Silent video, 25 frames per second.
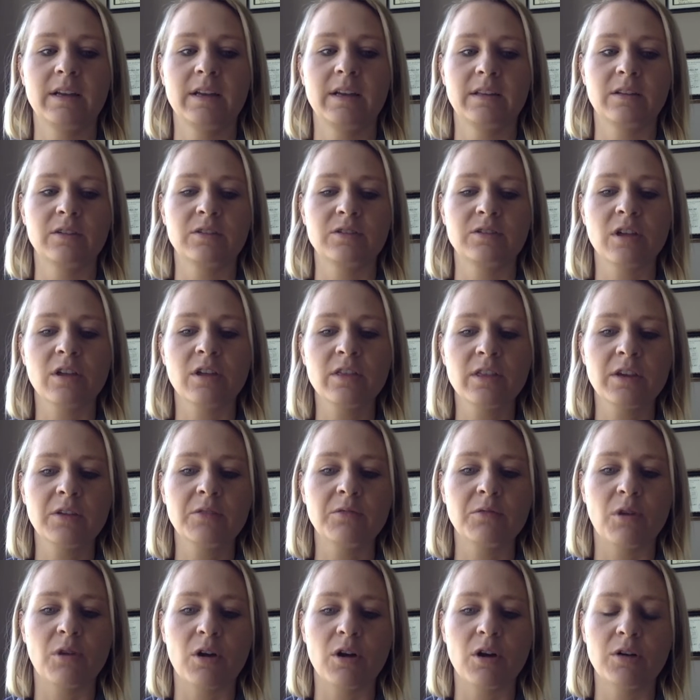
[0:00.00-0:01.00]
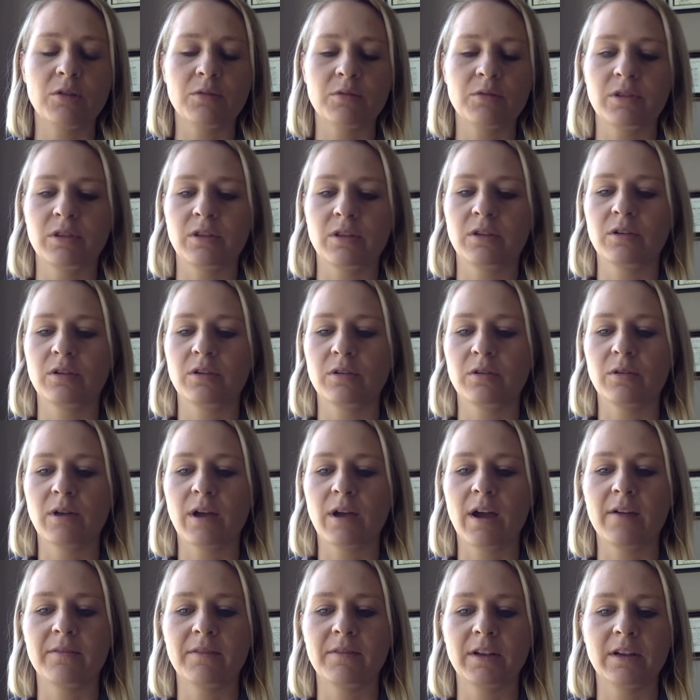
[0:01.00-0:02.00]
There's nothing wrong with,
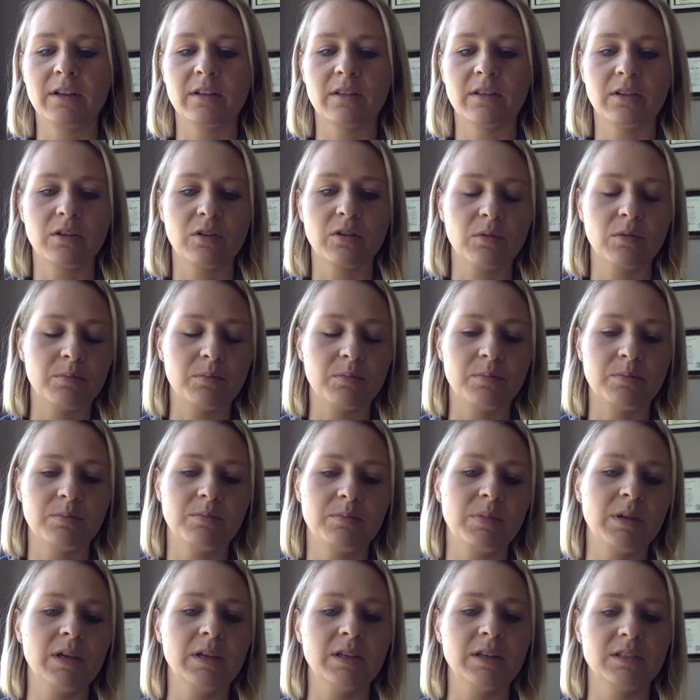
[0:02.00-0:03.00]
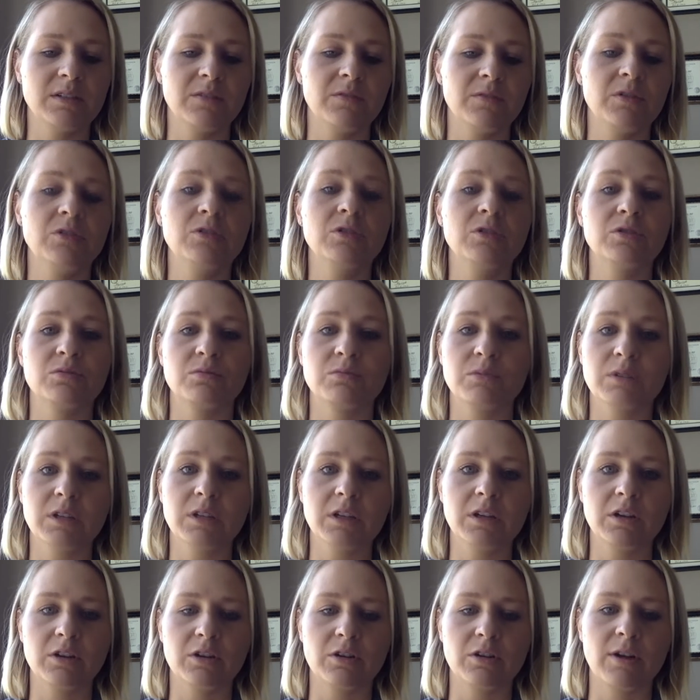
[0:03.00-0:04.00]
having a little piece if you just
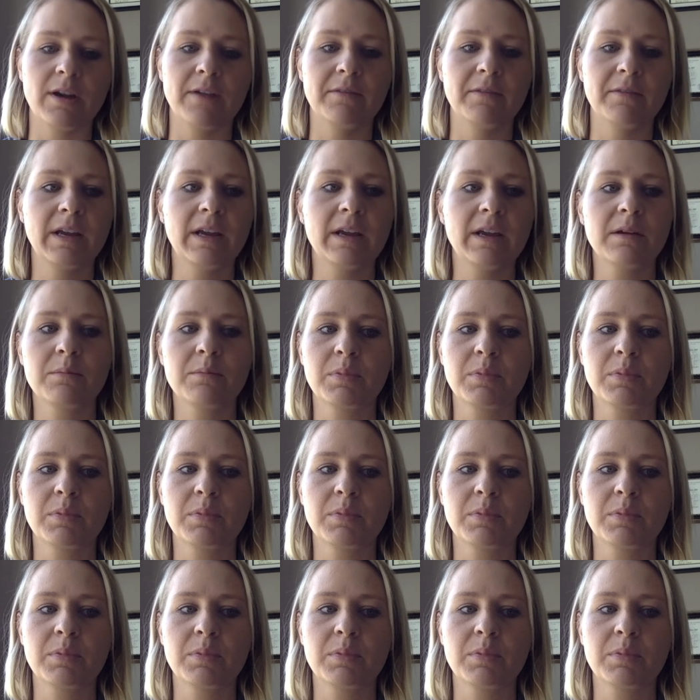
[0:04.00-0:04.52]
really are craving it,